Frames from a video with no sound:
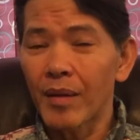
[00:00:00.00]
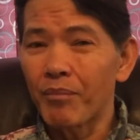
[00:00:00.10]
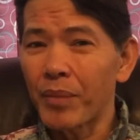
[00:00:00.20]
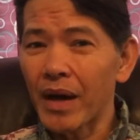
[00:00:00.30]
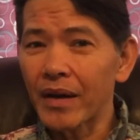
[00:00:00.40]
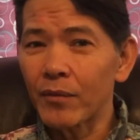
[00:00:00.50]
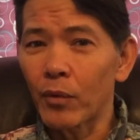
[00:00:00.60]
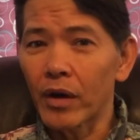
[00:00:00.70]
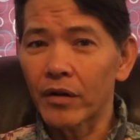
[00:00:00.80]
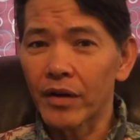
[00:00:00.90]
body
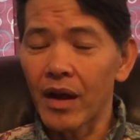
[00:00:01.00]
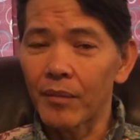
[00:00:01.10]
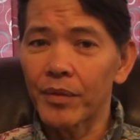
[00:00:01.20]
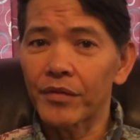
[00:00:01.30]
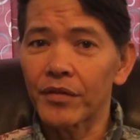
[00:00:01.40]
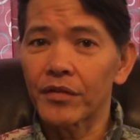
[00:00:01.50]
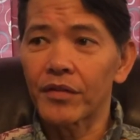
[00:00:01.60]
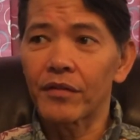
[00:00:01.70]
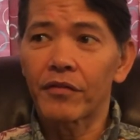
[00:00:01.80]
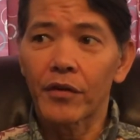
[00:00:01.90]
water composition
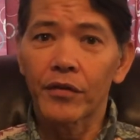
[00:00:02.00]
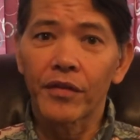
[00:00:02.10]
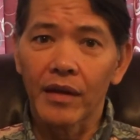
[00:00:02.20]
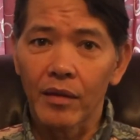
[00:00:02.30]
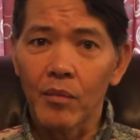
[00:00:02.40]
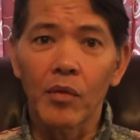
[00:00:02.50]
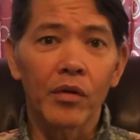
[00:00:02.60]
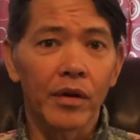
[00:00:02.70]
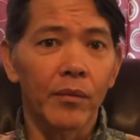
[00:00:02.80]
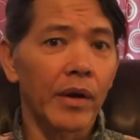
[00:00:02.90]
first thing in the
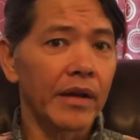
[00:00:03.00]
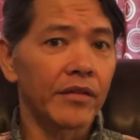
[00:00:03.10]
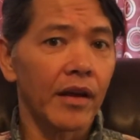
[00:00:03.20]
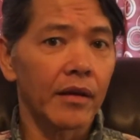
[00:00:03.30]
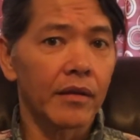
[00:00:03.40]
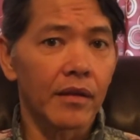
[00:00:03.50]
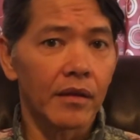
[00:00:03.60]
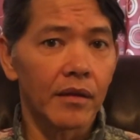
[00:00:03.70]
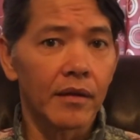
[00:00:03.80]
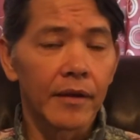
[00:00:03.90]
morning when I take the